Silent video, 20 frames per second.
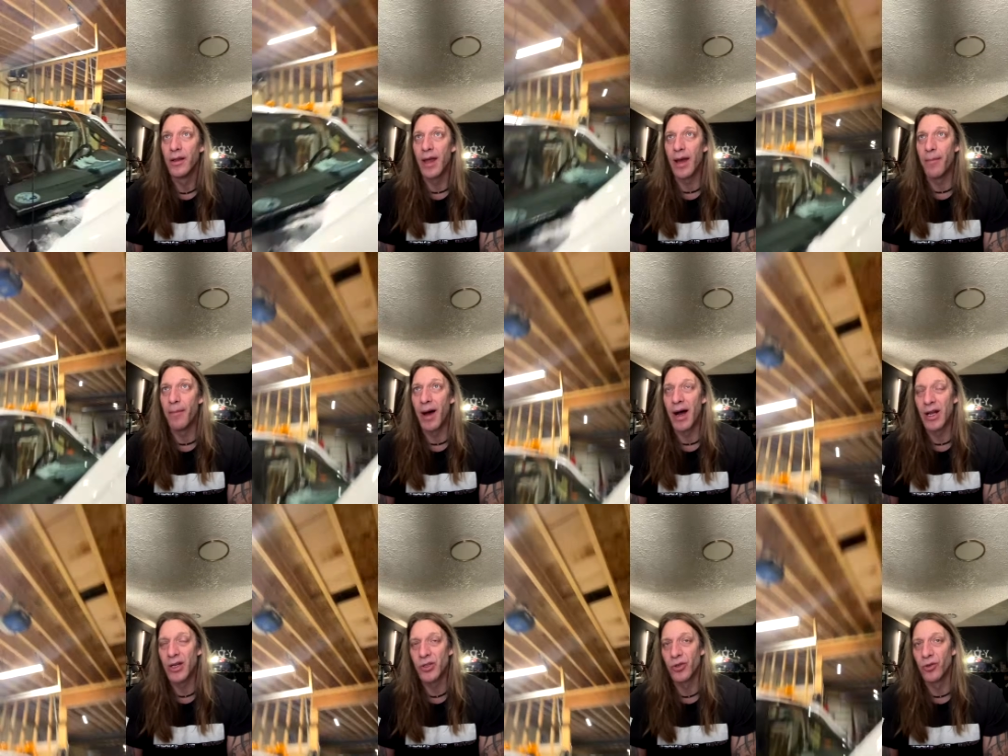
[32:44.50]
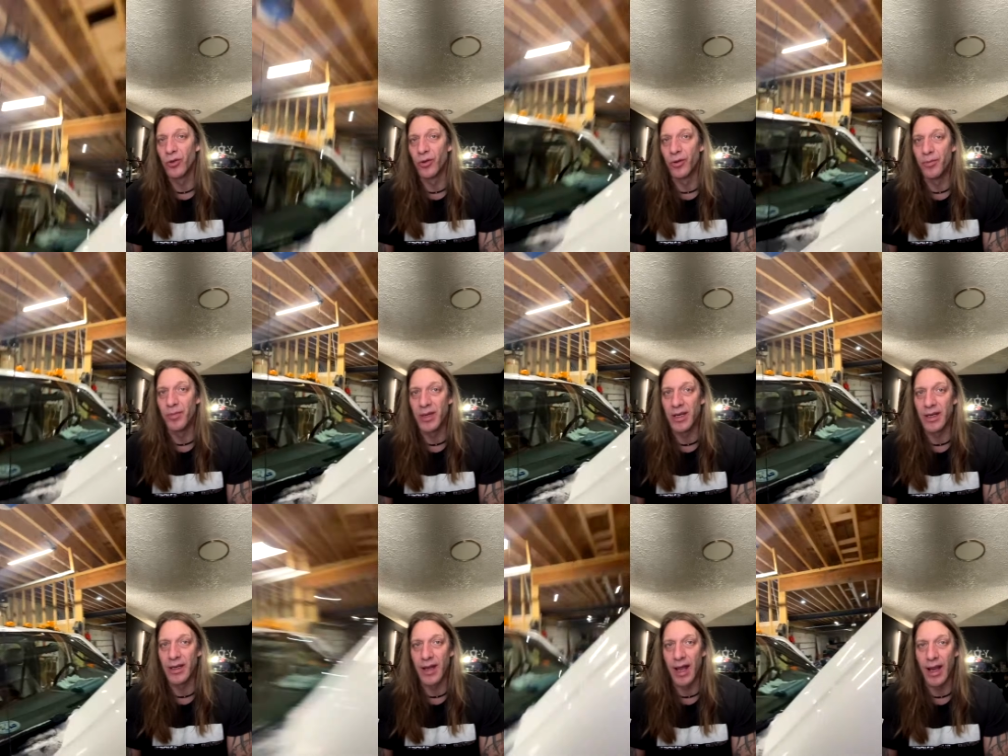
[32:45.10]
That module would
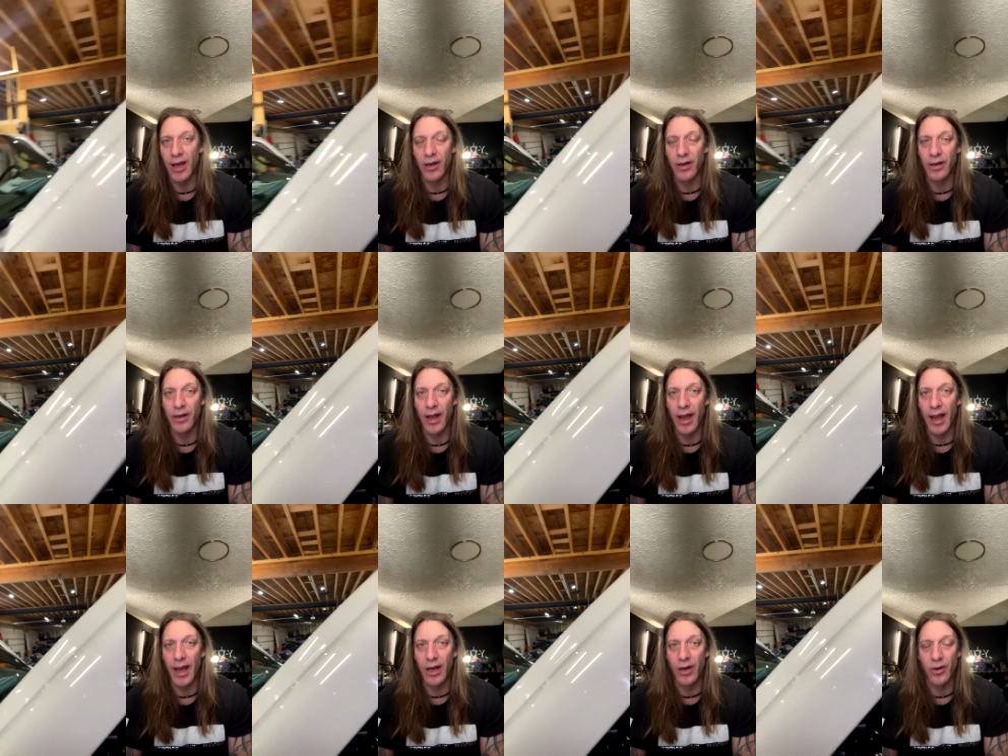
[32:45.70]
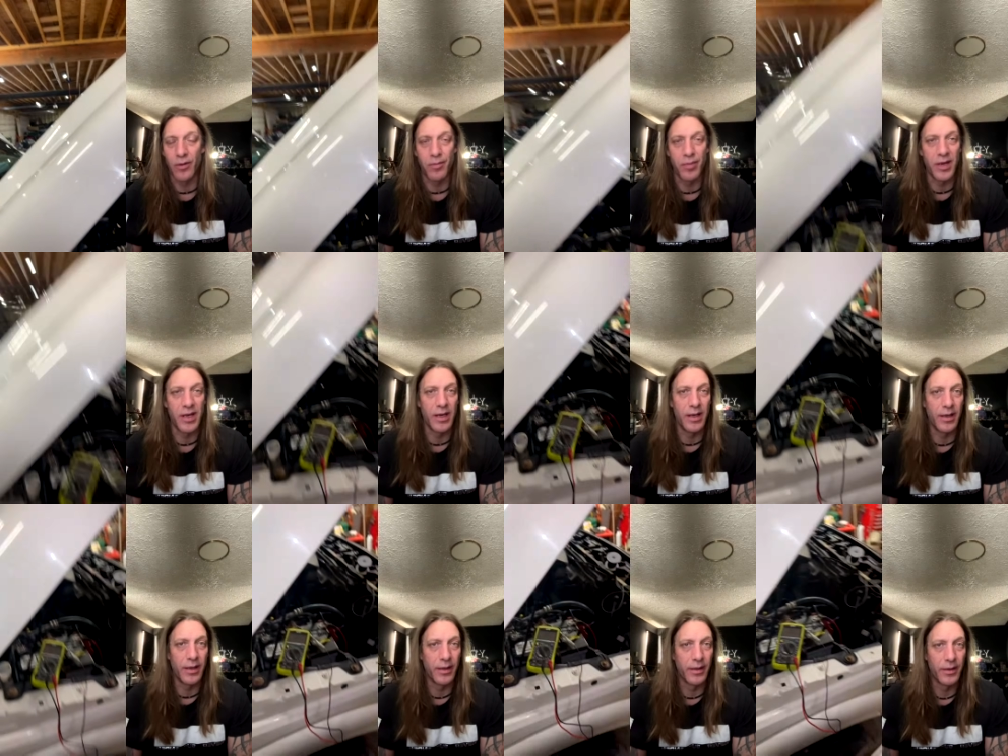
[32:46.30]
be an A or
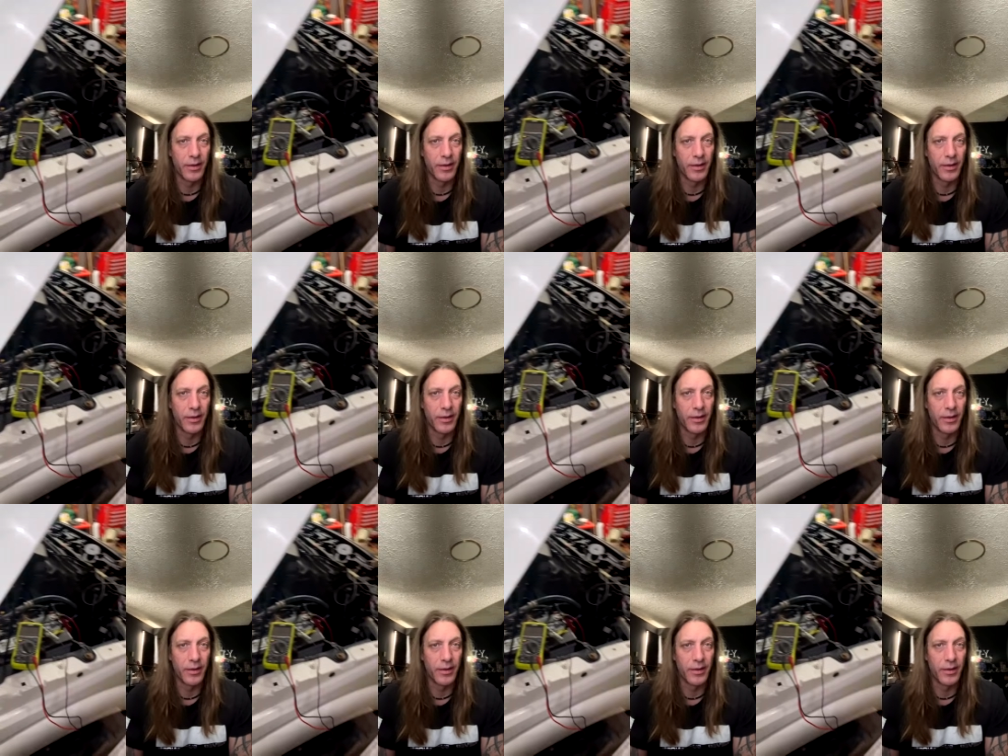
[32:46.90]
B.